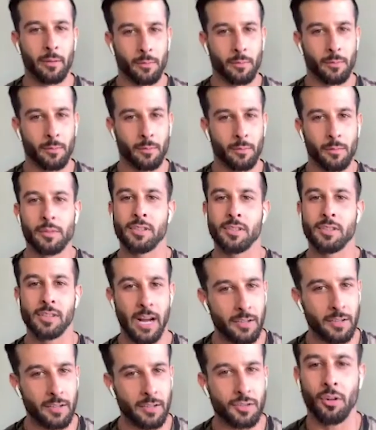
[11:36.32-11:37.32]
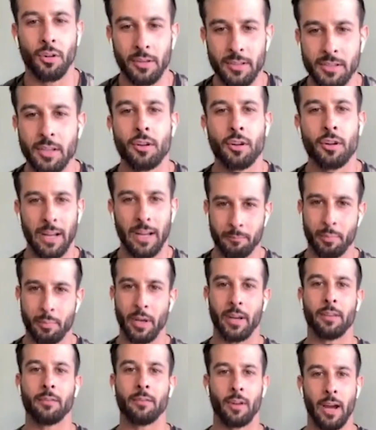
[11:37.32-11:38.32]
was not as strong as it could have been
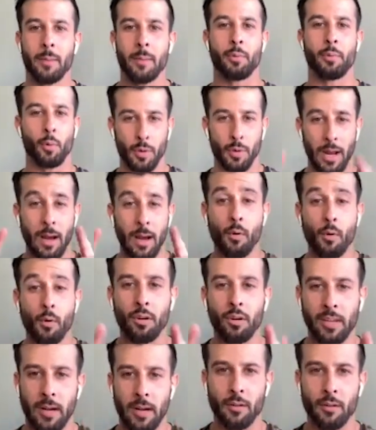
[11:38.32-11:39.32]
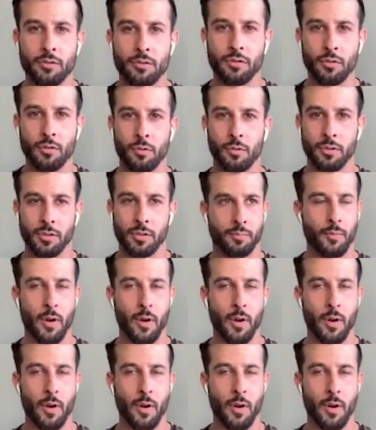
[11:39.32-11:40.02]
right but yep. when i walked out of those doors bro